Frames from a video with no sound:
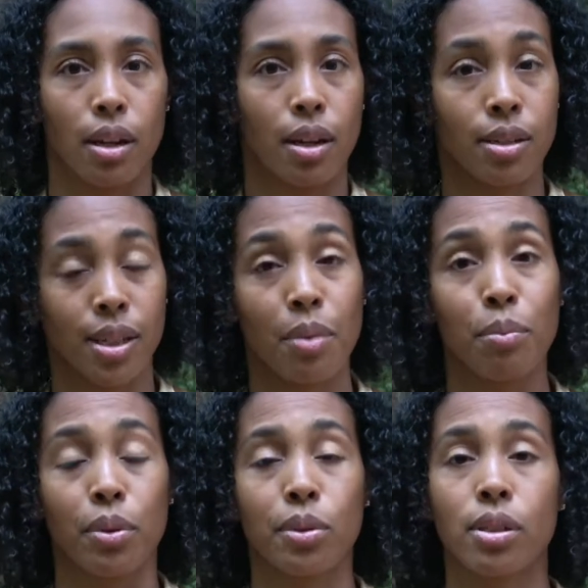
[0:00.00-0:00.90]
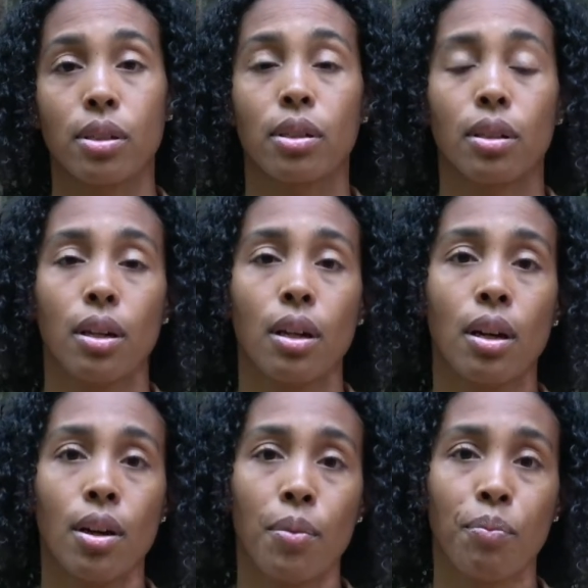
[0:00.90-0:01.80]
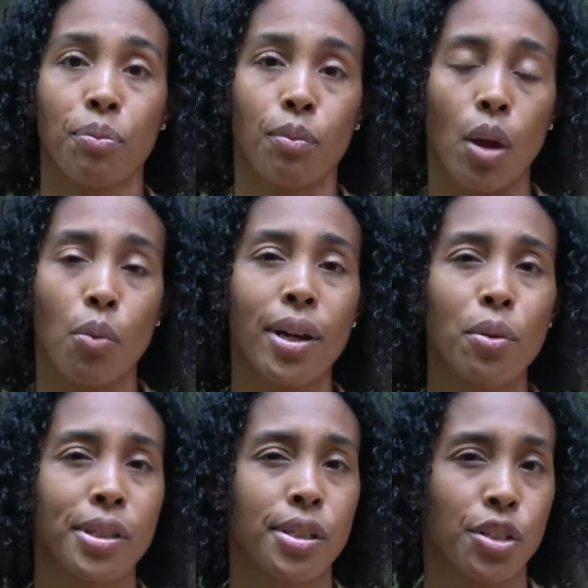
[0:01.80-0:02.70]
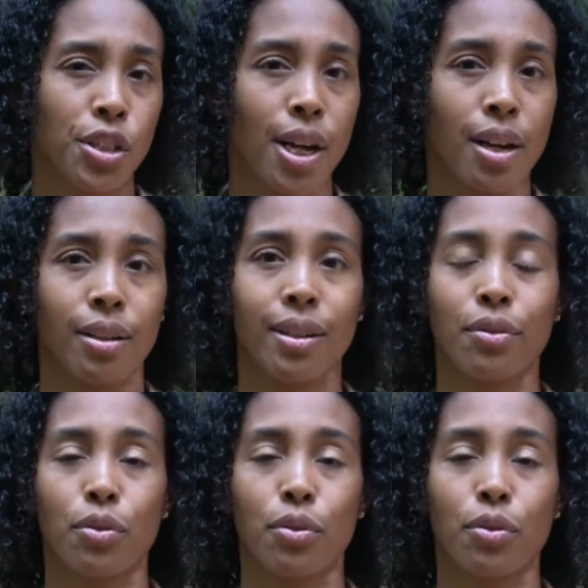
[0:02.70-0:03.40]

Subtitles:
examples, when I was a child,